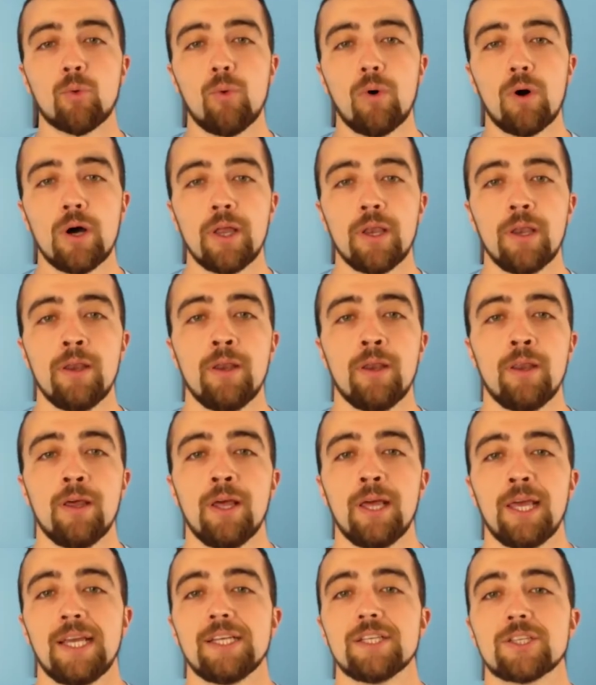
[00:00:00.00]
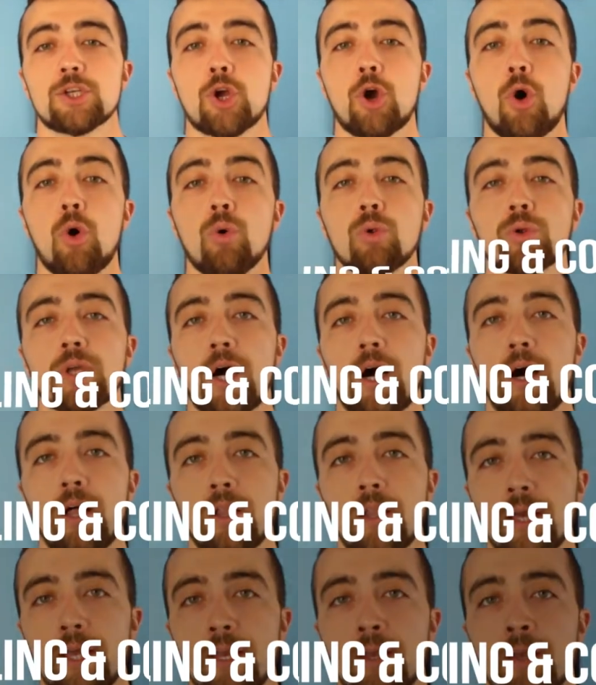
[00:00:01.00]
one is cold
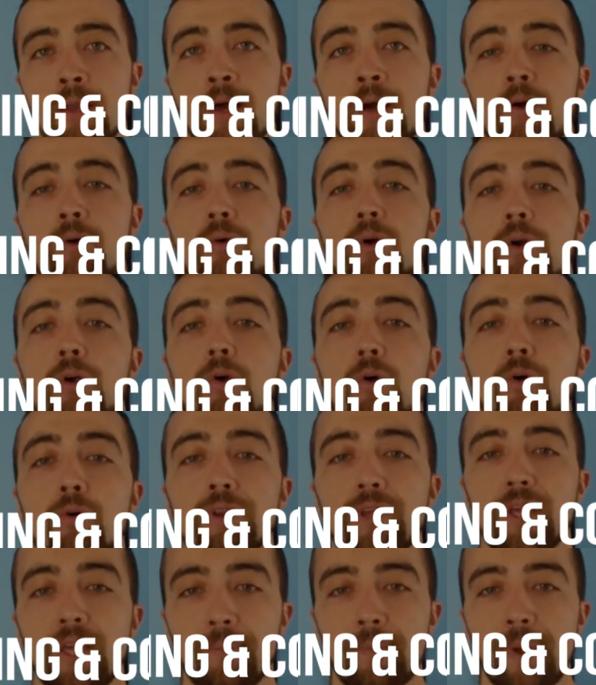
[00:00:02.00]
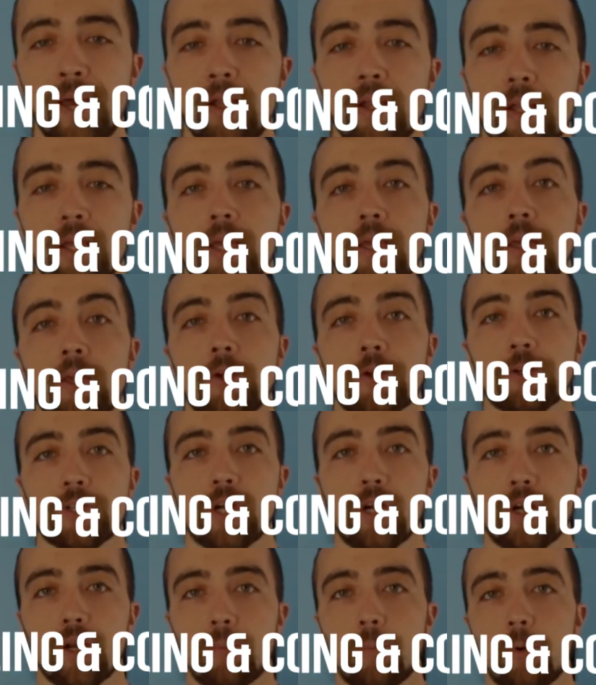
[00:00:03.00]
calling or cold emailing your
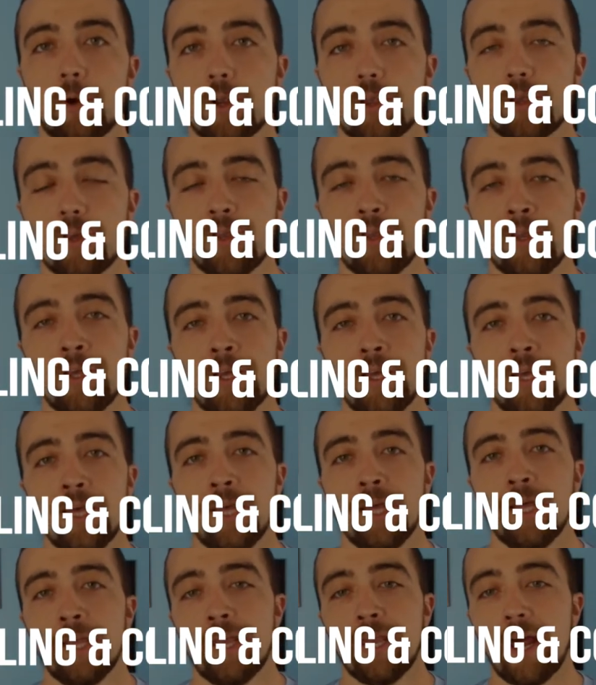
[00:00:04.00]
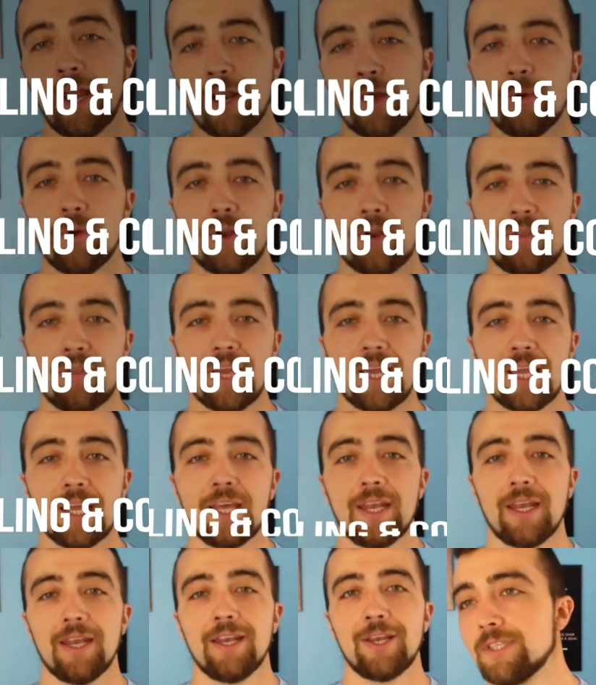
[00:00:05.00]
target market. I know what you're
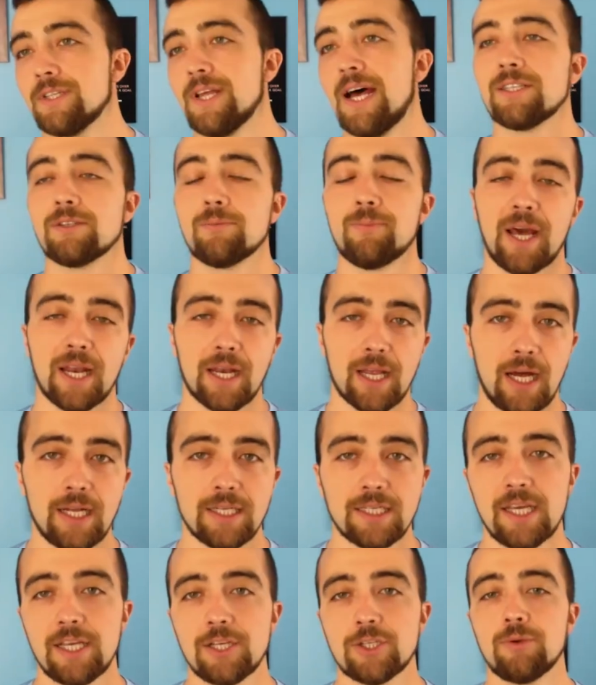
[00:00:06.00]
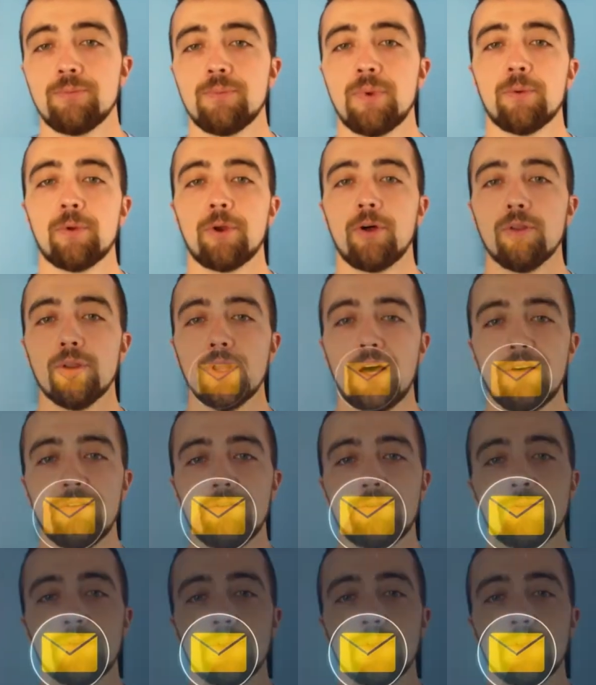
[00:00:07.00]
thinking. it has a bad connotation. People don't love